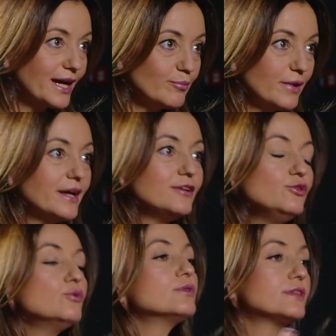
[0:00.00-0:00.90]
time, and
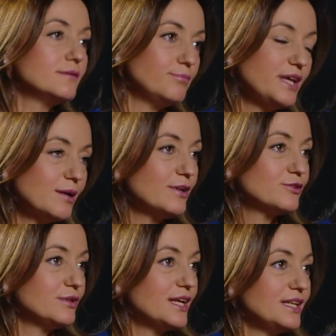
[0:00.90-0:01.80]
you would be able
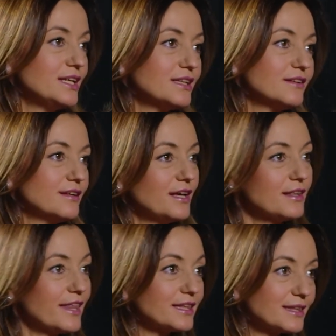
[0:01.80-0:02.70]
to
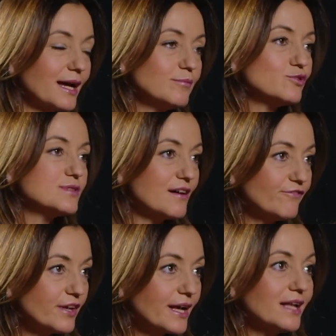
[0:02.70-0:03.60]
dedicate that time to
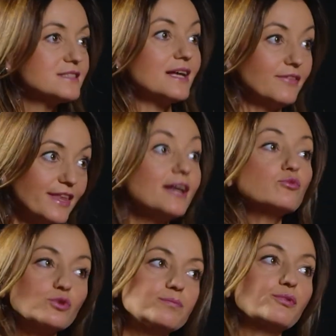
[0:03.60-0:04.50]
something else, and
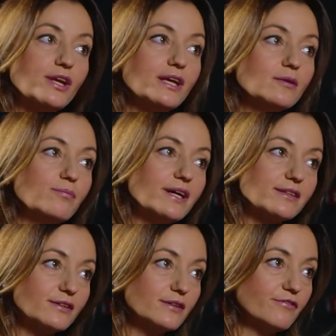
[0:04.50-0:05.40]
that would bring
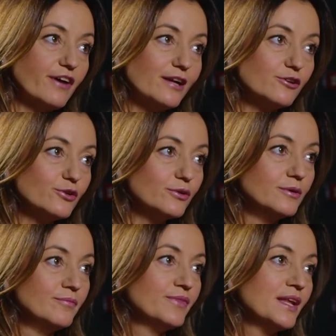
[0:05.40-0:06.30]
better value.
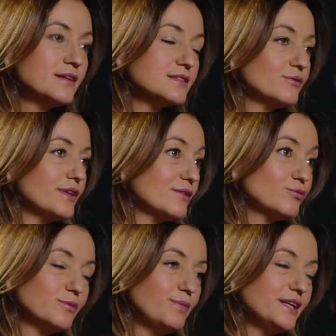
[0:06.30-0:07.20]
So that
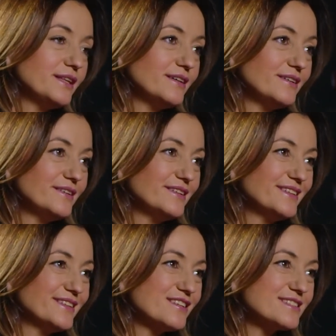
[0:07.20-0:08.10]
would be
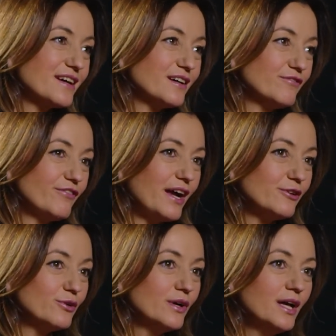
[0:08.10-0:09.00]
the second value.